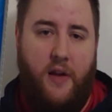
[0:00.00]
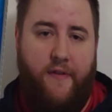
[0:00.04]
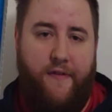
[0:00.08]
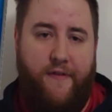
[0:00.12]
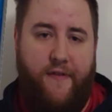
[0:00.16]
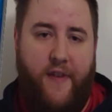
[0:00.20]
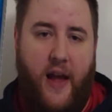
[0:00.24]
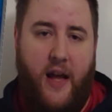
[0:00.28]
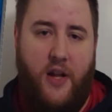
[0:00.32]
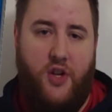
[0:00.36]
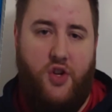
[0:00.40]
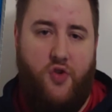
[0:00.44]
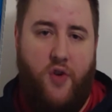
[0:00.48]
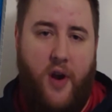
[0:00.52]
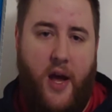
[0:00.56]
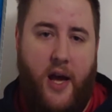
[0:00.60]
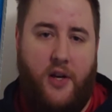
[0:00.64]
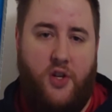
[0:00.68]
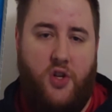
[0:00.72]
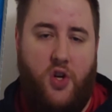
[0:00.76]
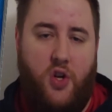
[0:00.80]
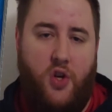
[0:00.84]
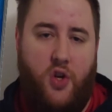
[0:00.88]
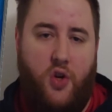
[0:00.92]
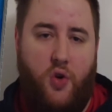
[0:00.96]

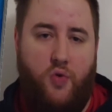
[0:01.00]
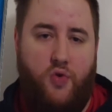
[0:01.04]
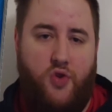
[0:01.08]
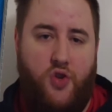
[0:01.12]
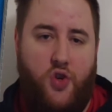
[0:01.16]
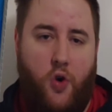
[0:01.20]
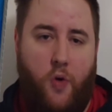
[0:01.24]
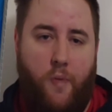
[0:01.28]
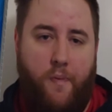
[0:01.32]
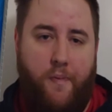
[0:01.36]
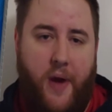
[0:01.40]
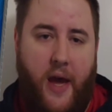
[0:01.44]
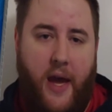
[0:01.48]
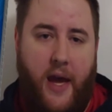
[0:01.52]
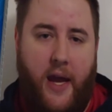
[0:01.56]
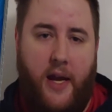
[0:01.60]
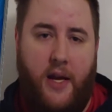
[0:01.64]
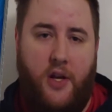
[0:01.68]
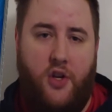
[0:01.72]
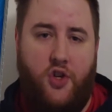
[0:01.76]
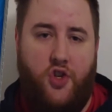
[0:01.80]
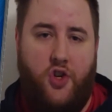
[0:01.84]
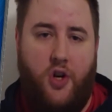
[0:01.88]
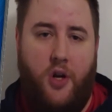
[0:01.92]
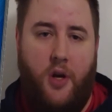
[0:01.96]
Fantrax YouTube
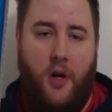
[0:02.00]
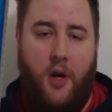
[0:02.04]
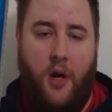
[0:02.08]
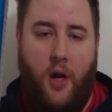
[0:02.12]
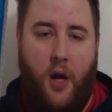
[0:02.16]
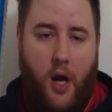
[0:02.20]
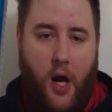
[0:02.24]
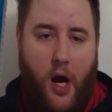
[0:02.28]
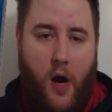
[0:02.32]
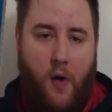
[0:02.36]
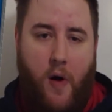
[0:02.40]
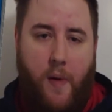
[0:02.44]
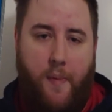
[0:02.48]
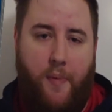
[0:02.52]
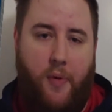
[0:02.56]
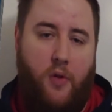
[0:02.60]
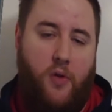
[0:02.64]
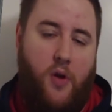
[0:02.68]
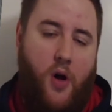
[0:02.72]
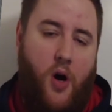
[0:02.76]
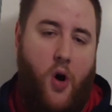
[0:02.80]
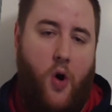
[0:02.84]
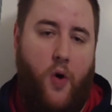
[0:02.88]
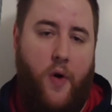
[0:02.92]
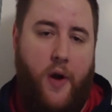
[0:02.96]
page uh, right
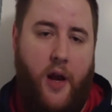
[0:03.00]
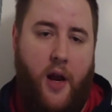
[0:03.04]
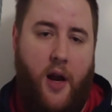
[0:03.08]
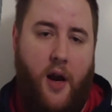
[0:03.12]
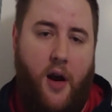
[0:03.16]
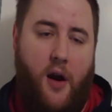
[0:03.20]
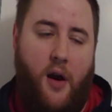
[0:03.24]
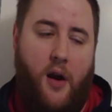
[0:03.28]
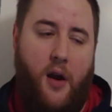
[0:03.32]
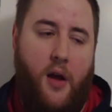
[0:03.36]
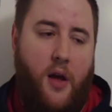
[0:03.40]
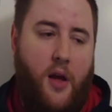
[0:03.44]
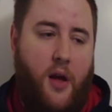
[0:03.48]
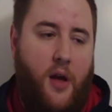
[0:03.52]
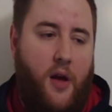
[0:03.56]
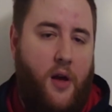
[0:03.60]
below here.